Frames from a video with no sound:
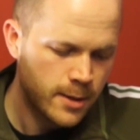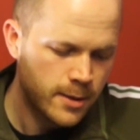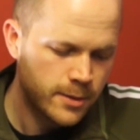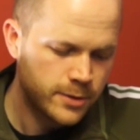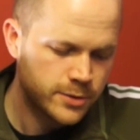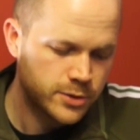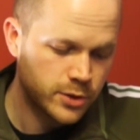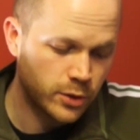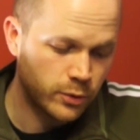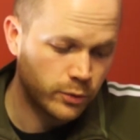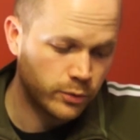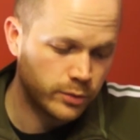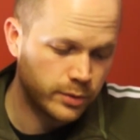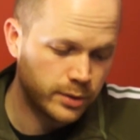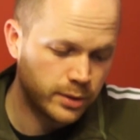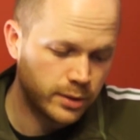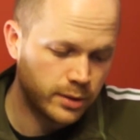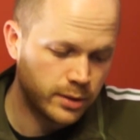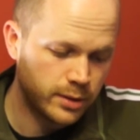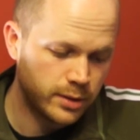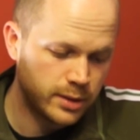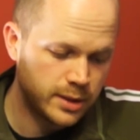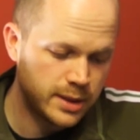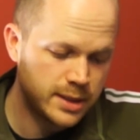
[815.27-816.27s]
So
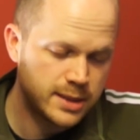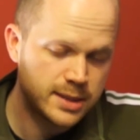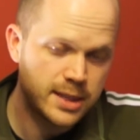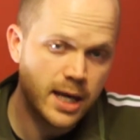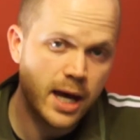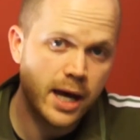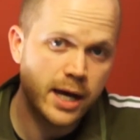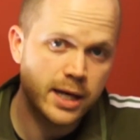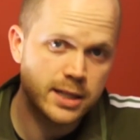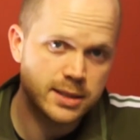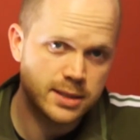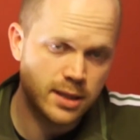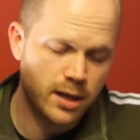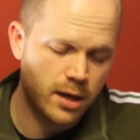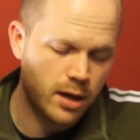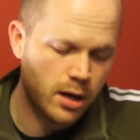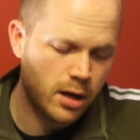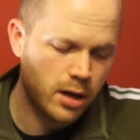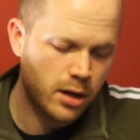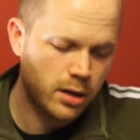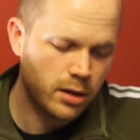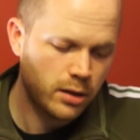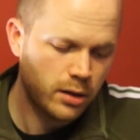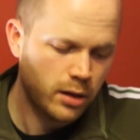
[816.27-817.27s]
these guys
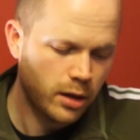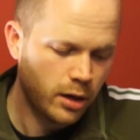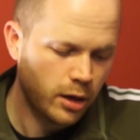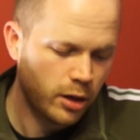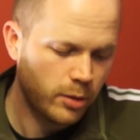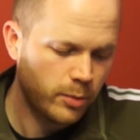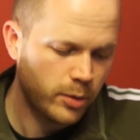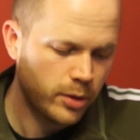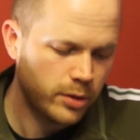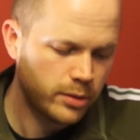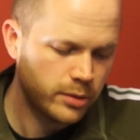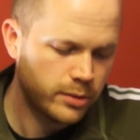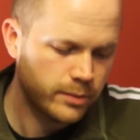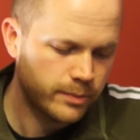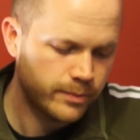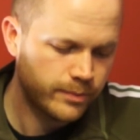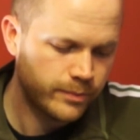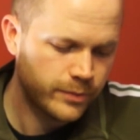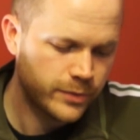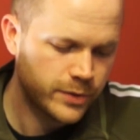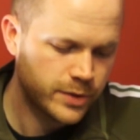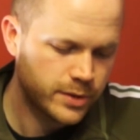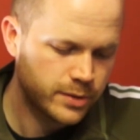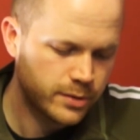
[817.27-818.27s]
are armored,
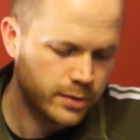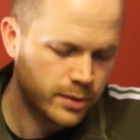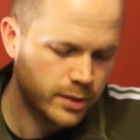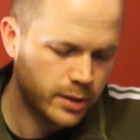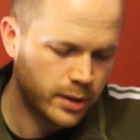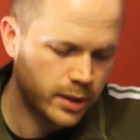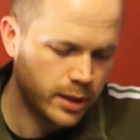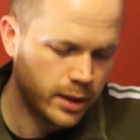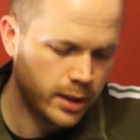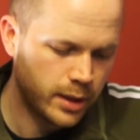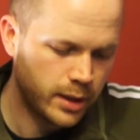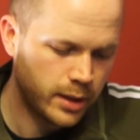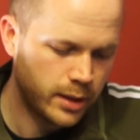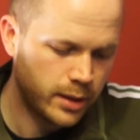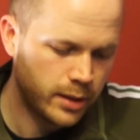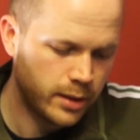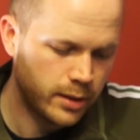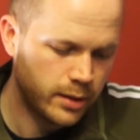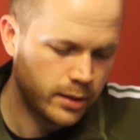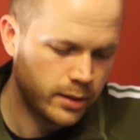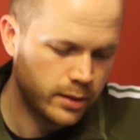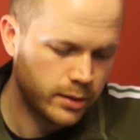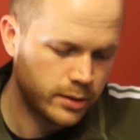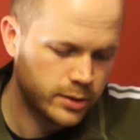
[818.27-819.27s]

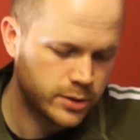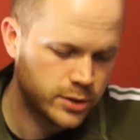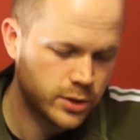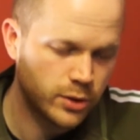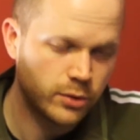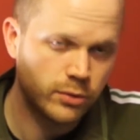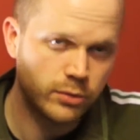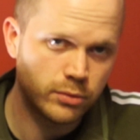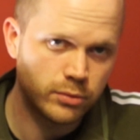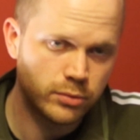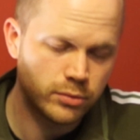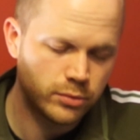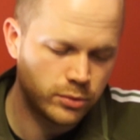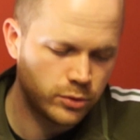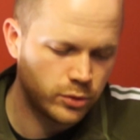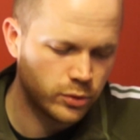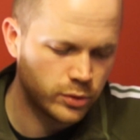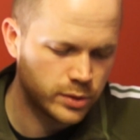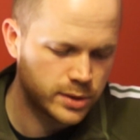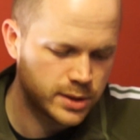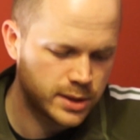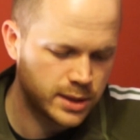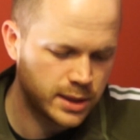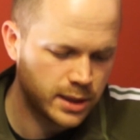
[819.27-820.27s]
so
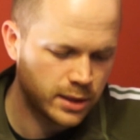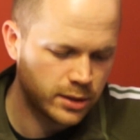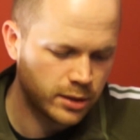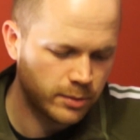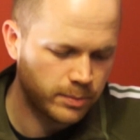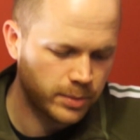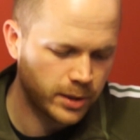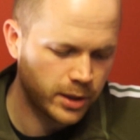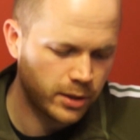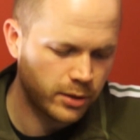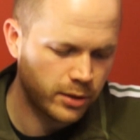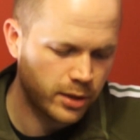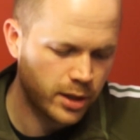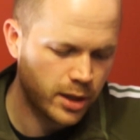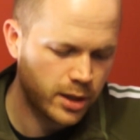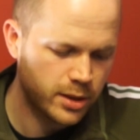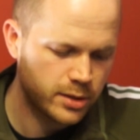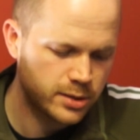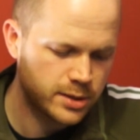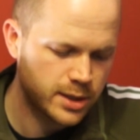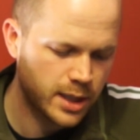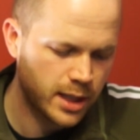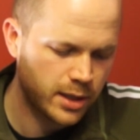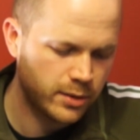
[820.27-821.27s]
you'll see on the player
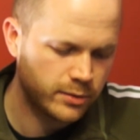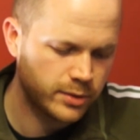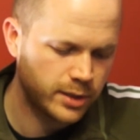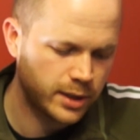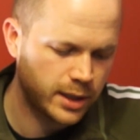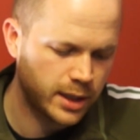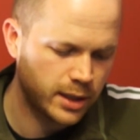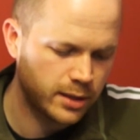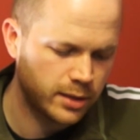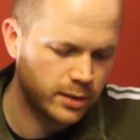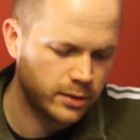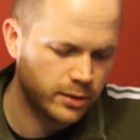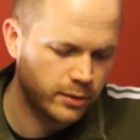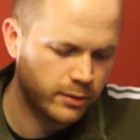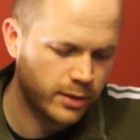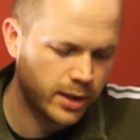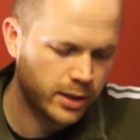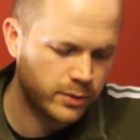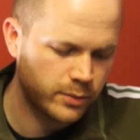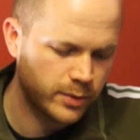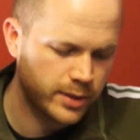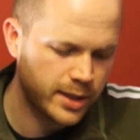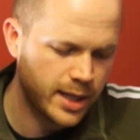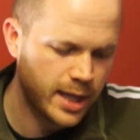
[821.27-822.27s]
cards how they can
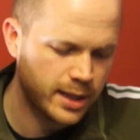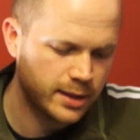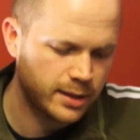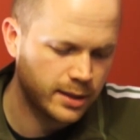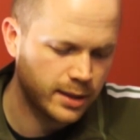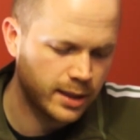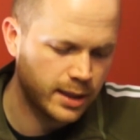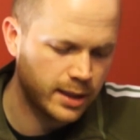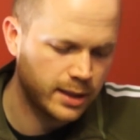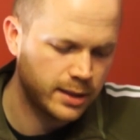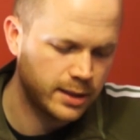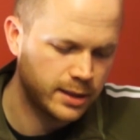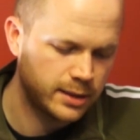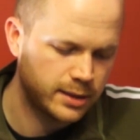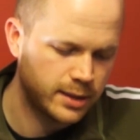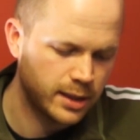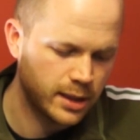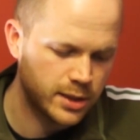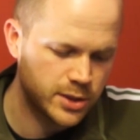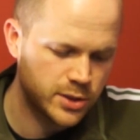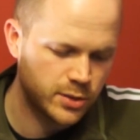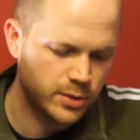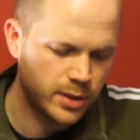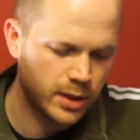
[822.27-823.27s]
interact with that, and it
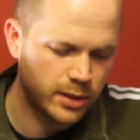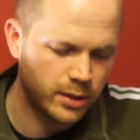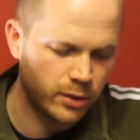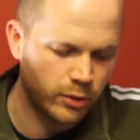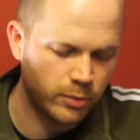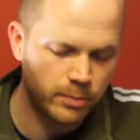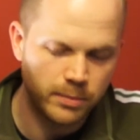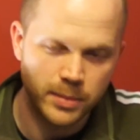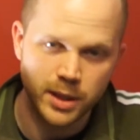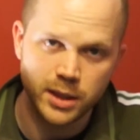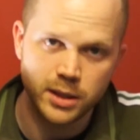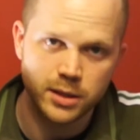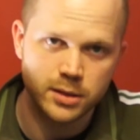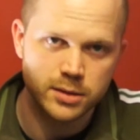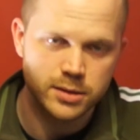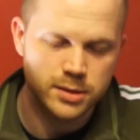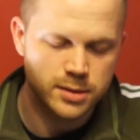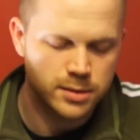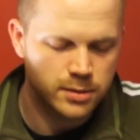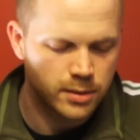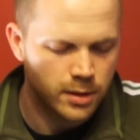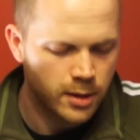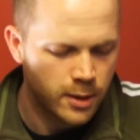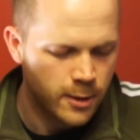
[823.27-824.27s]
tells you that they're
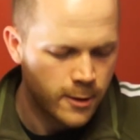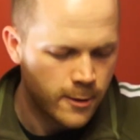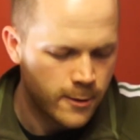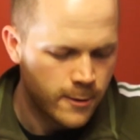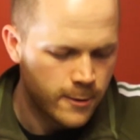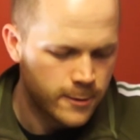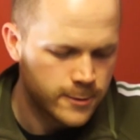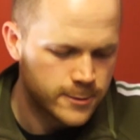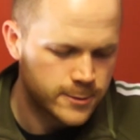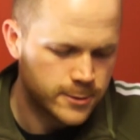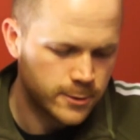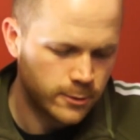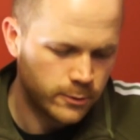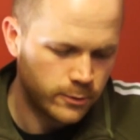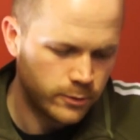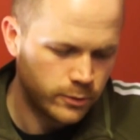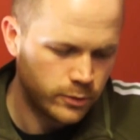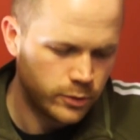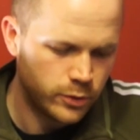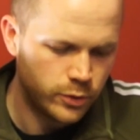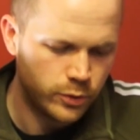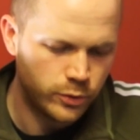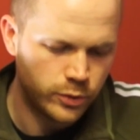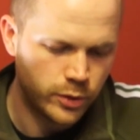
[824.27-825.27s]
minions, so
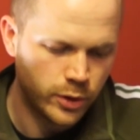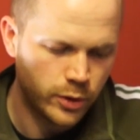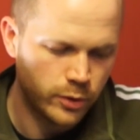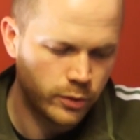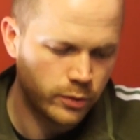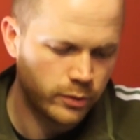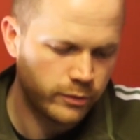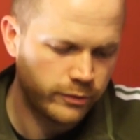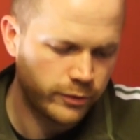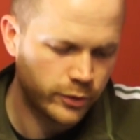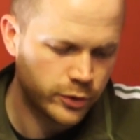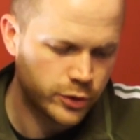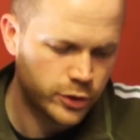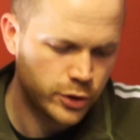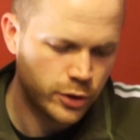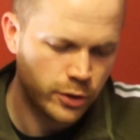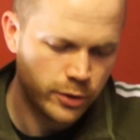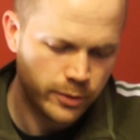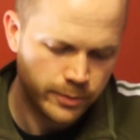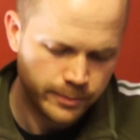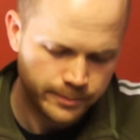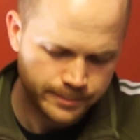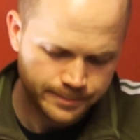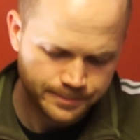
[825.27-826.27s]
you know for
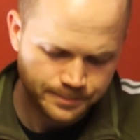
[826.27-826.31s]
sure.